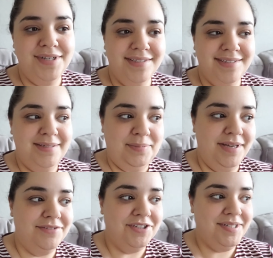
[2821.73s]
you get sleepy
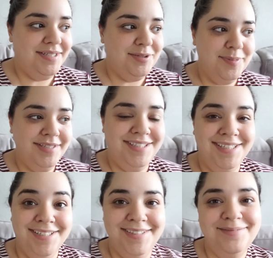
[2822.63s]
after you eat too
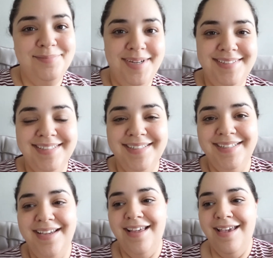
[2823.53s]
much,
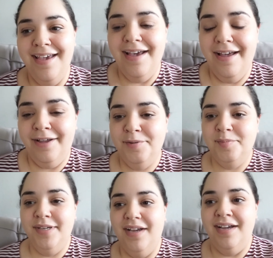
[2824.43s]
basically.
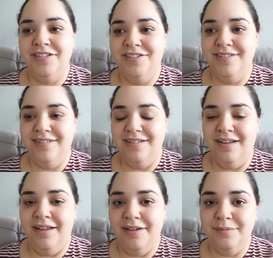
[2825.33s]
But I just,
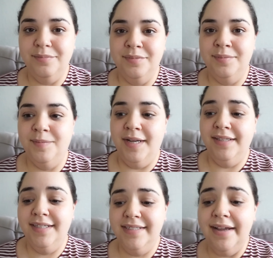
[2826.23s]
I
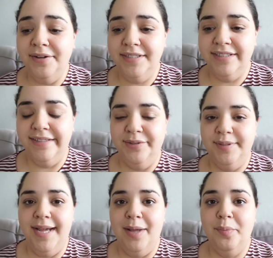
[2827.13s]
laid down, I took a
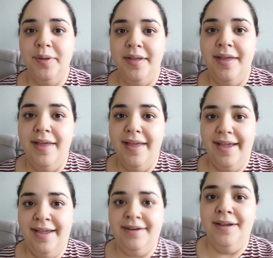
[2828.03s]
little nap,
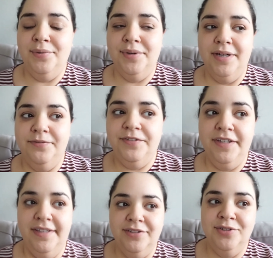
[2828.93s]
and I woke up
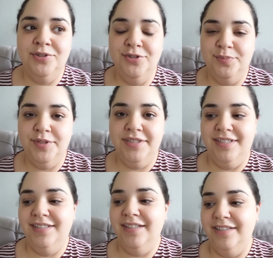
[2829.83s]
feeling super
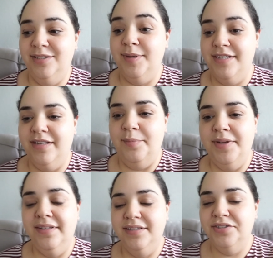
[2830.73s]
sick, like to my
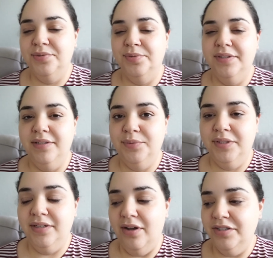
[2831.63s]
stomach, like just really,
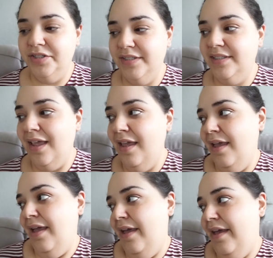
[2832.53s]
really nauseous.
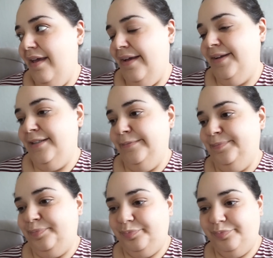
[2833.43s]
And,